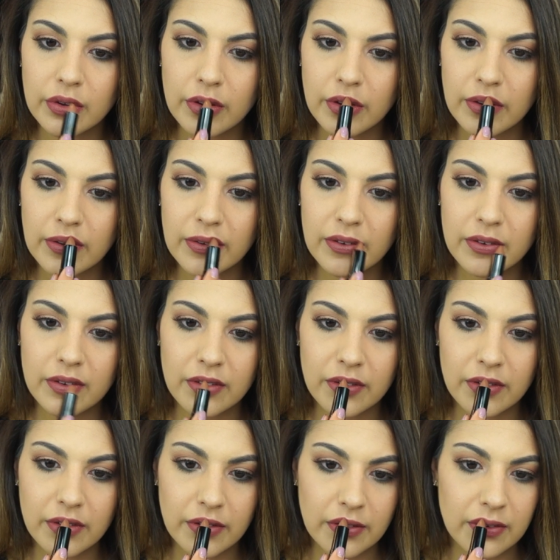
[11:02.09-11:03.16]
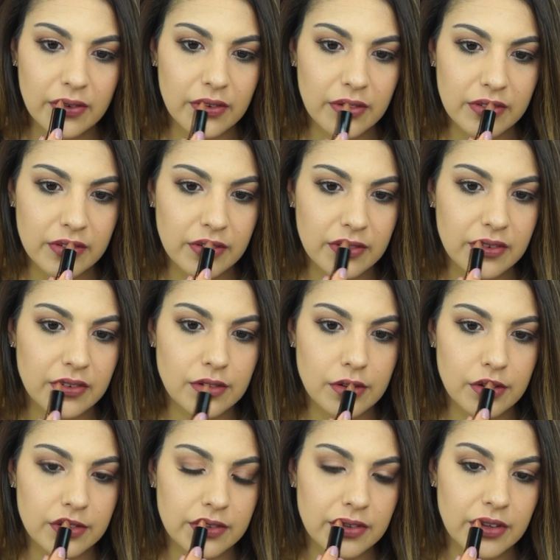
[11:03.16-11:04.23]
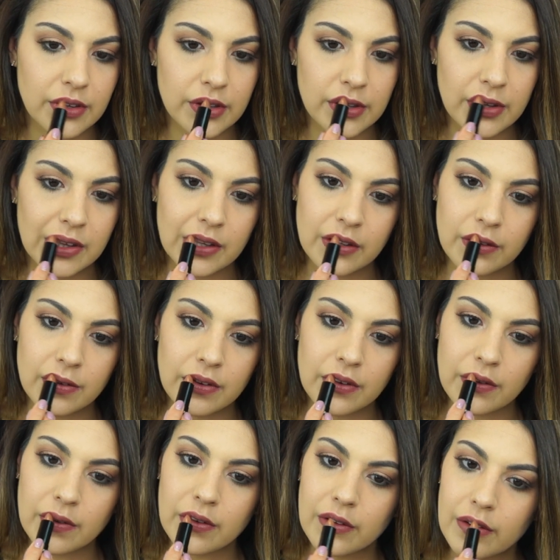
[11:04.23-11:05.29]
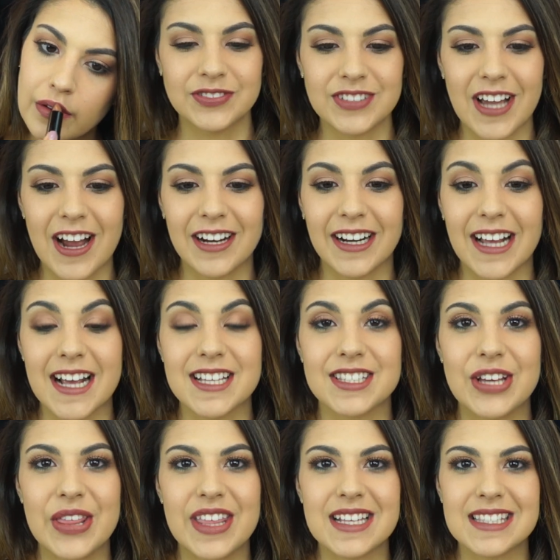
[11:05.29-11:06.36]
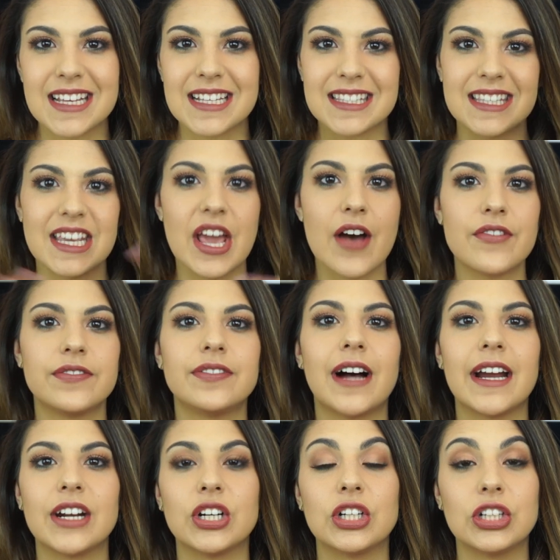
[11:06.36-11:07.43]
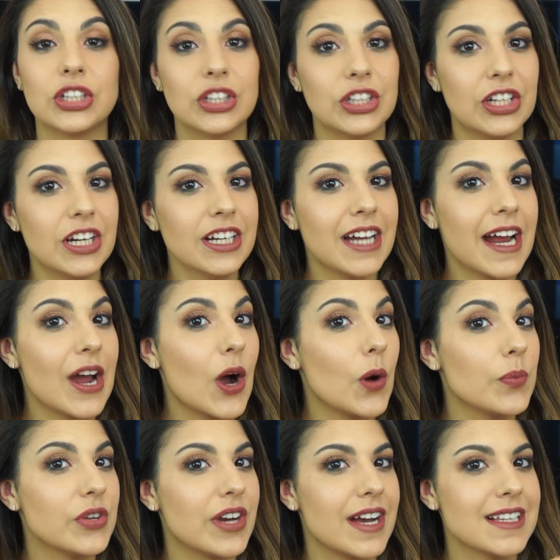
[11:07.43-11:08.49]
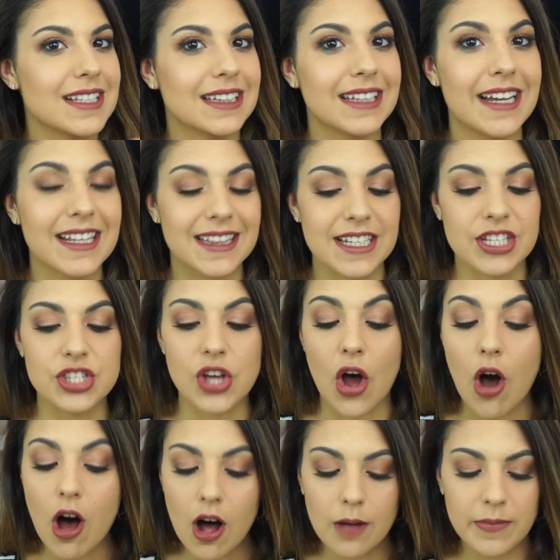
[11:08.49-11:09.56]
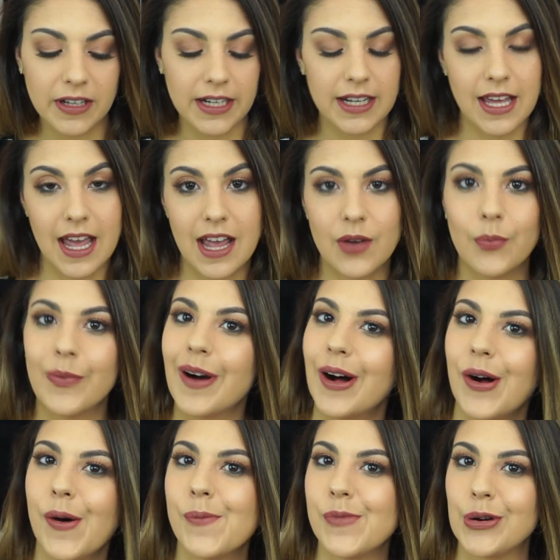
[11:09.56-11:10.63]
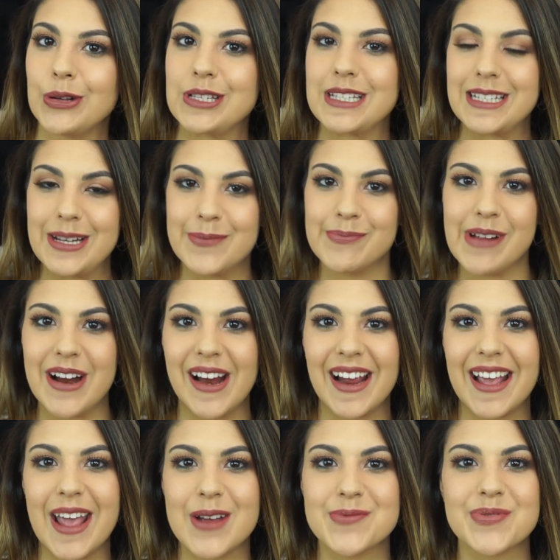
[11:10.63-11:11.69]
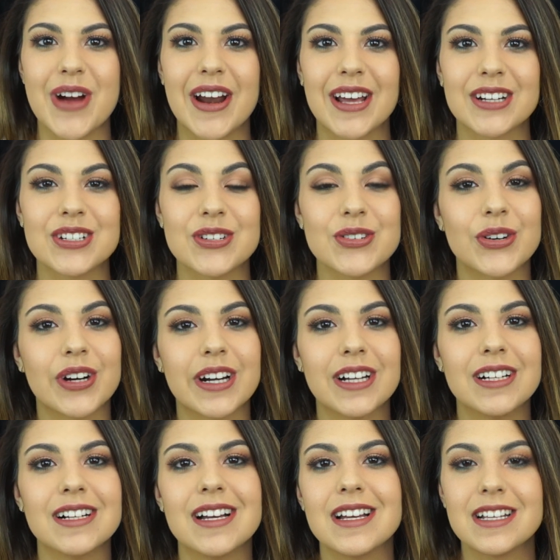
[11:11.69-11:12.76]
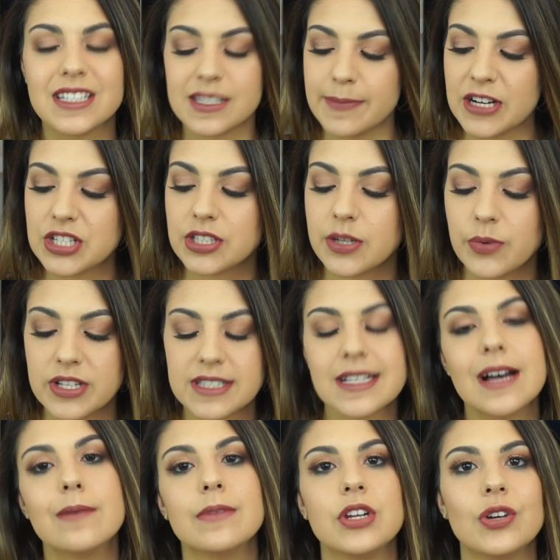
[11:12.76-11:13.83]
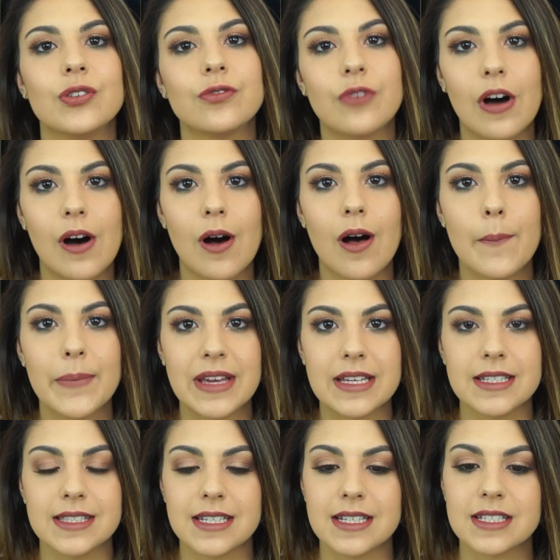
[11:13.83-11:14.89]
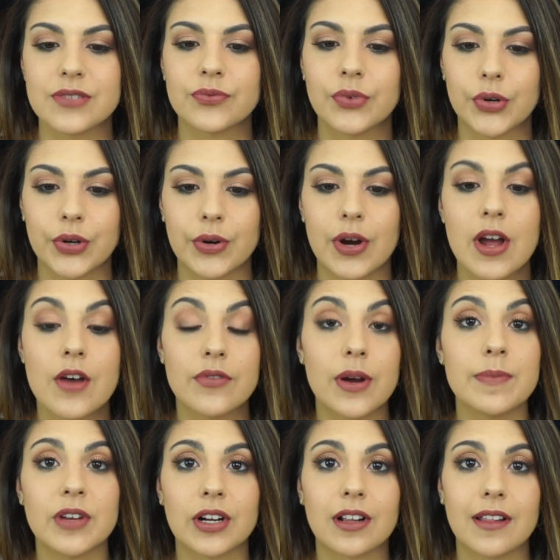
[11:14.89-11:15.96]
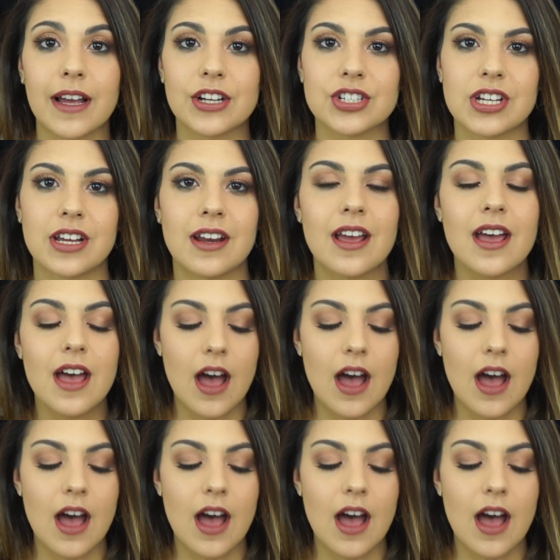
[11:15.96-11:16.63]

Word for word: to kind of give a little bit more neutral tones to it. All right, guys, so this is the final look. I hope you guys like this all Mary Kay, well, mostly Mary Kay product tutorial, especially with some new fall pieces for from their collection.